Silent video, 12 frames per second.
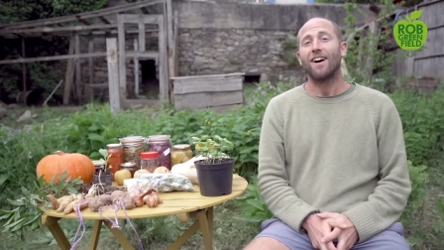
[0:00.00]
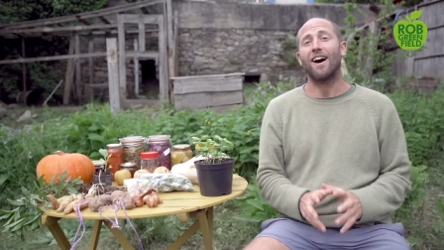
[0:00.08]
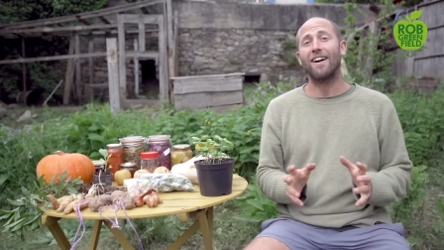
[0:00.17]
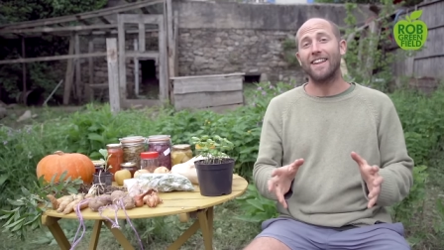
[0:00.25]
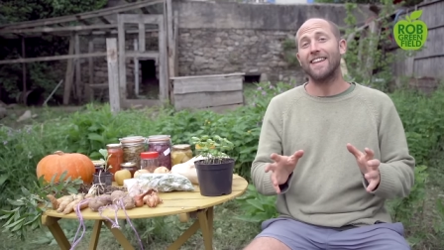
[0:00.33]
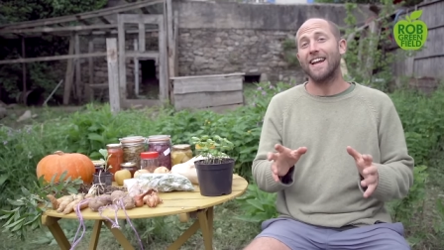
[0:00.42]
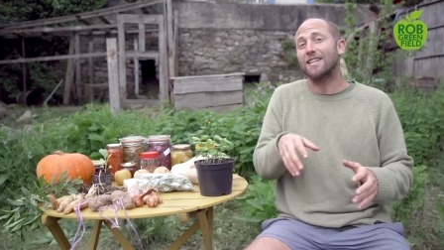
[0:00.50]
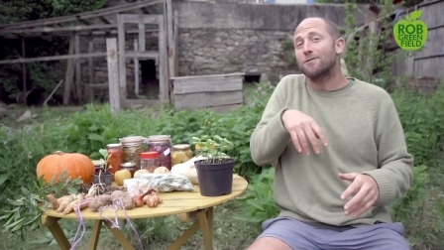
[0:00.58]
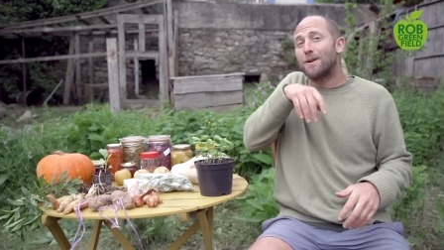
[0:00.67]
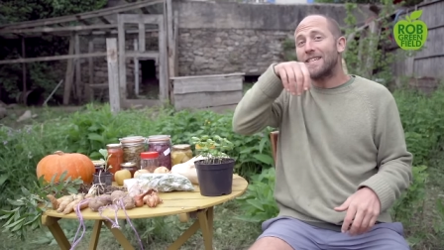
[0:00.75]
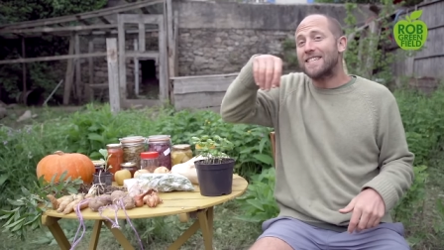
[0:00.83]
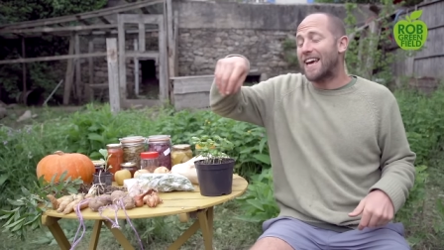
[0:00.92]
All right, the next
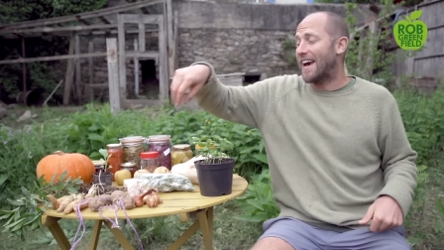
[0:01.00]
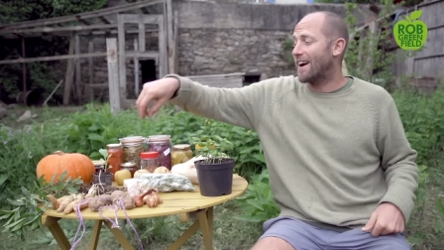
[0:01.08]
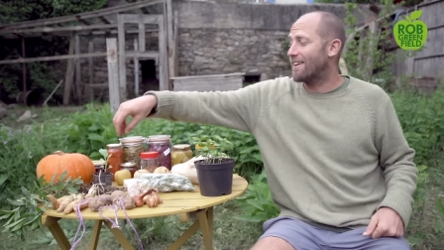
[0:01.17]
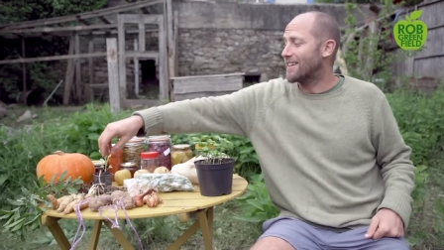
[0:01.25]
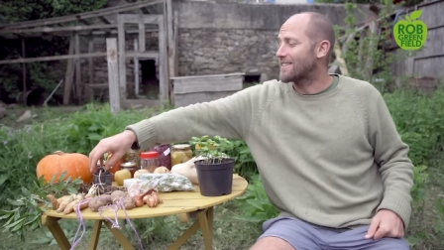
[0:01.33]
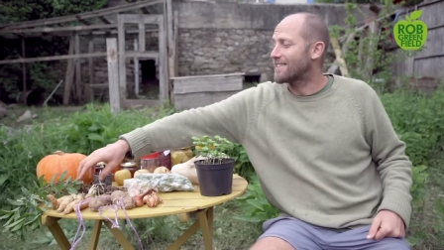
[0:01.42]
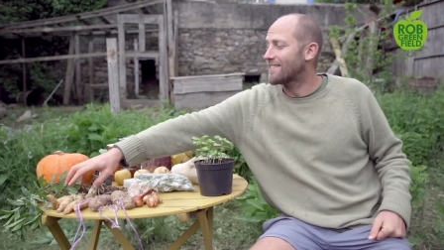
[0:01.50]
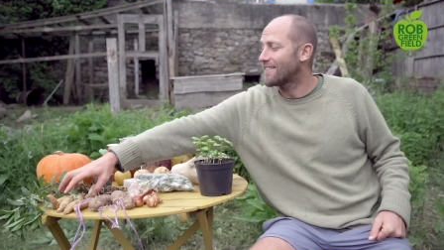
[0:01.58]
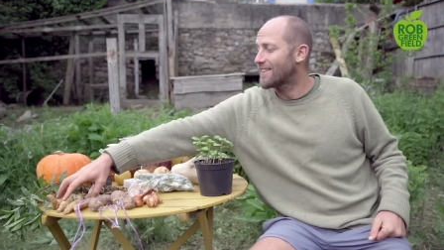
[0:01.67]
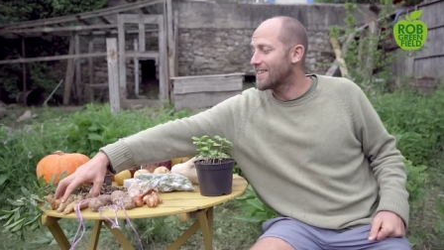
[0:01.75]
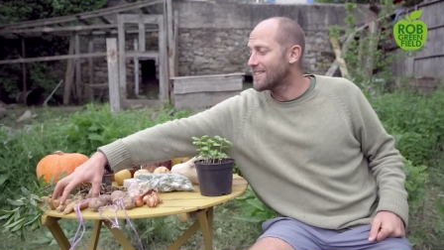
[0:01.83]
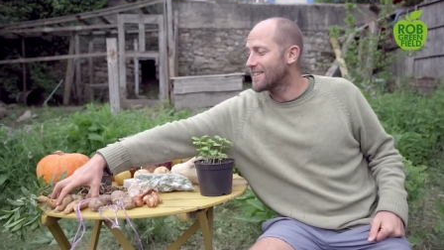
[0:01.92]
one is carrots.
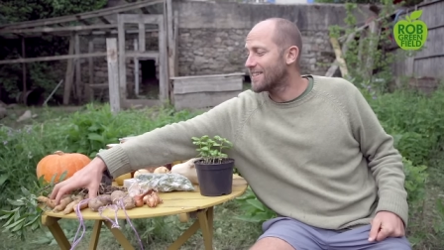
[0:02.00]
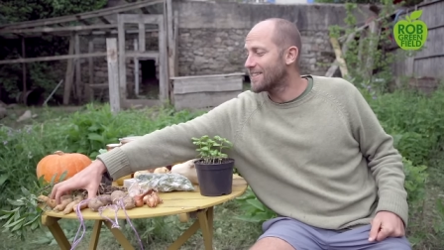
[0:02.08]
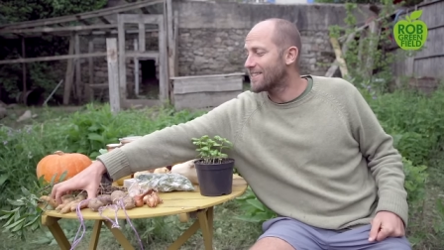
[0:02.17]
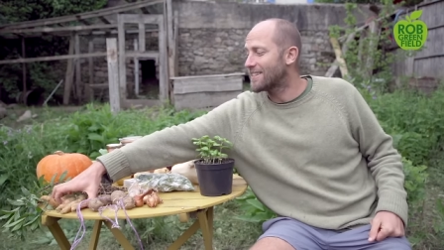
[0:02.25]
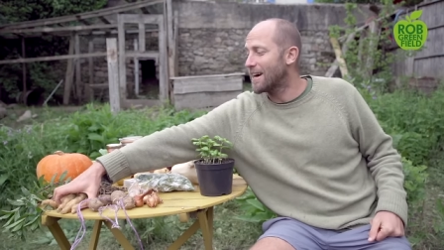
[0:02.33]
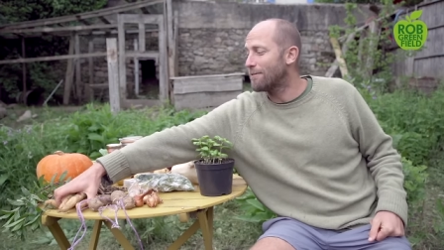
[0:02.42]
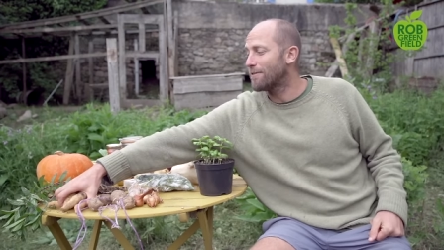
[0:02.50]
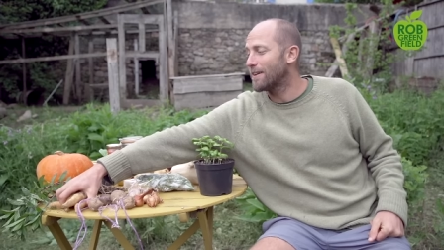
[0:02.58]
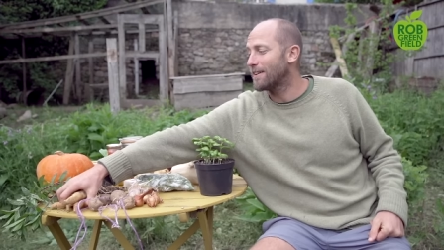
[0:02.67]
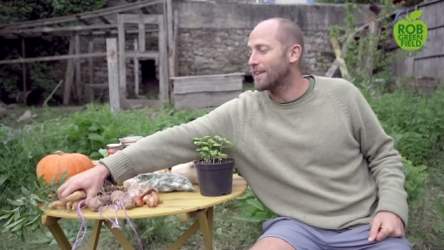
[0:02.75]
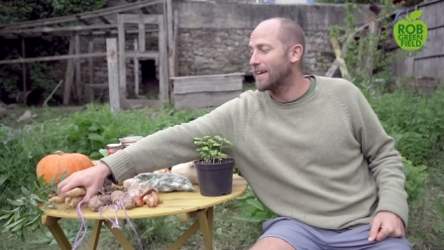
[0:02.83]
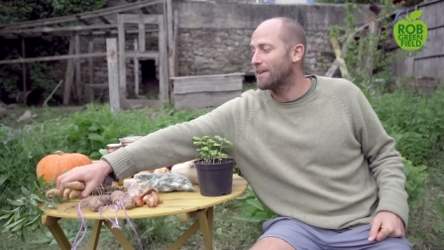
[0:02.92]
This is
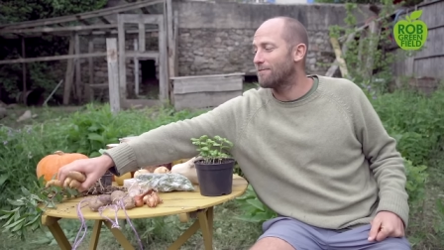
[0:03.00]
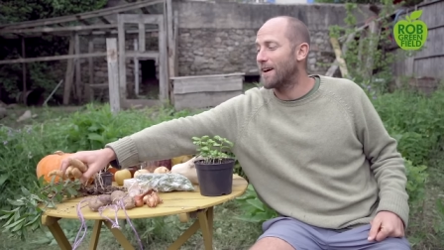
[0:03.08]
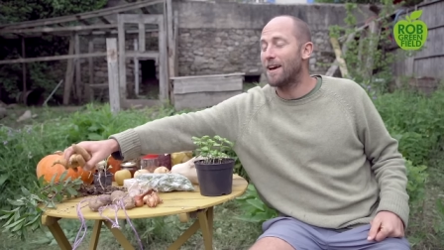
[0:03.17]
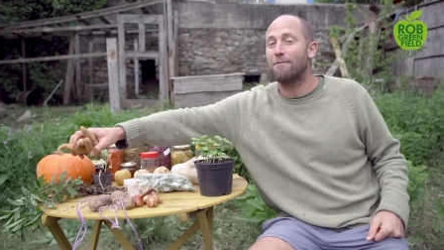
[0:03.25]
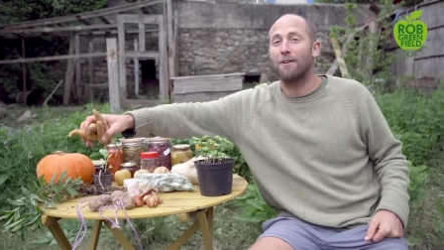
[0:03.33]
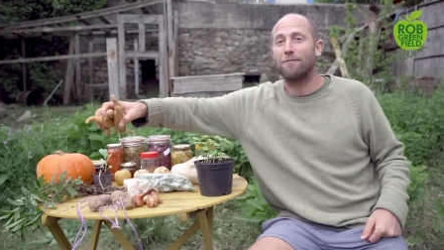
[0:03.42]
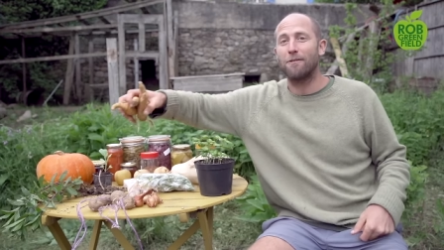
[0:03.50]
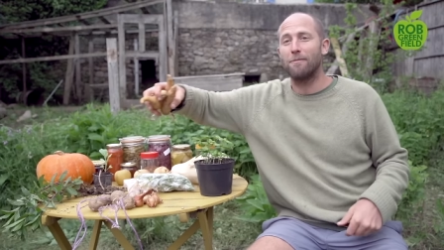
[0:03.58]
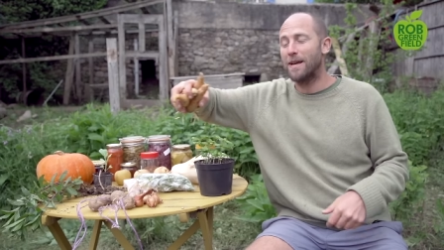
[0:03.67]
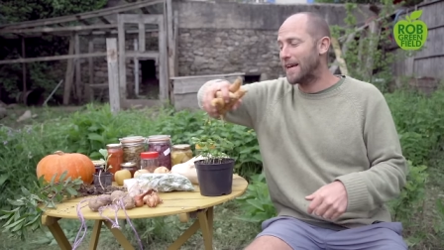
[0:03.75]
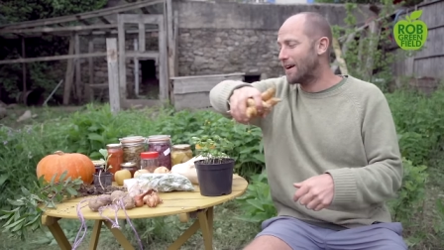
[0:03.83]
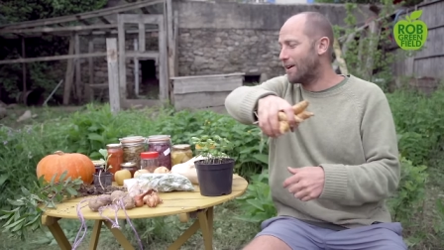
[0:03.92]
definitely a favorite for
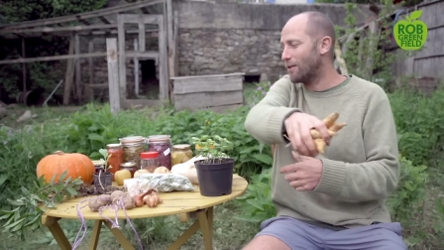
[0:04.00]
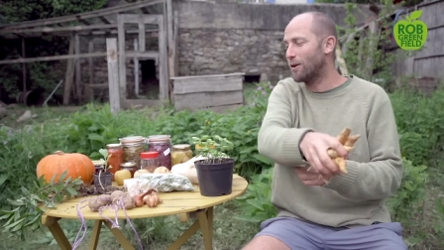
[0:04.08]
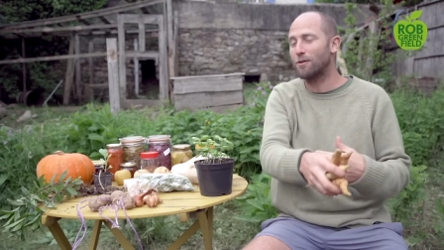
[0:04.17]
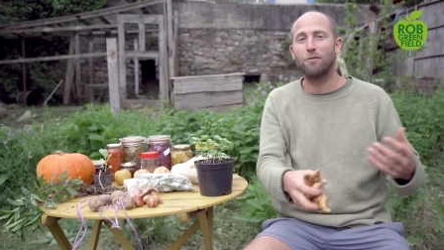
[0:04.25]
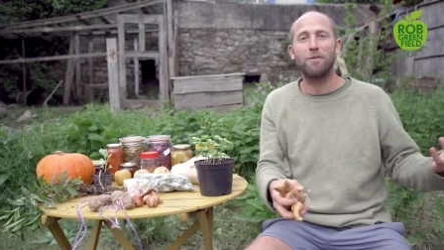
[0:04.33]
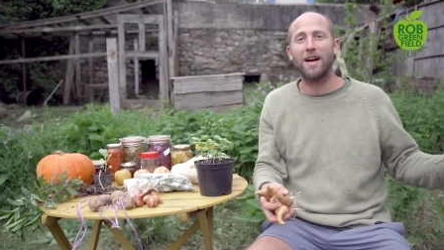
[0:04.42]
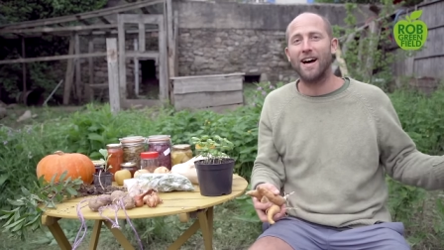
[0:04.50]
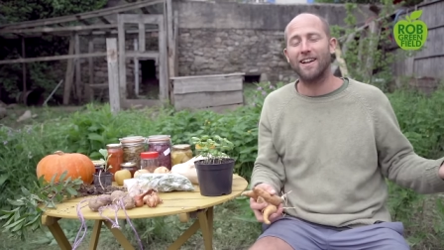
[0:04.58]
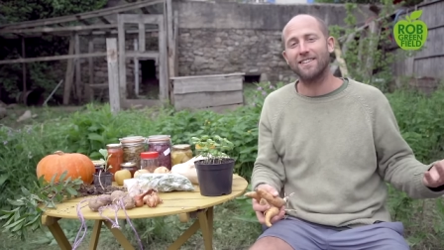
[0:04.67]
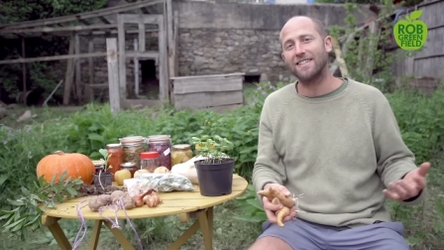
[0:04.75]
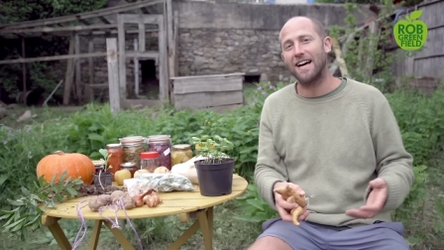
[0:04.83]
me, although to be honest,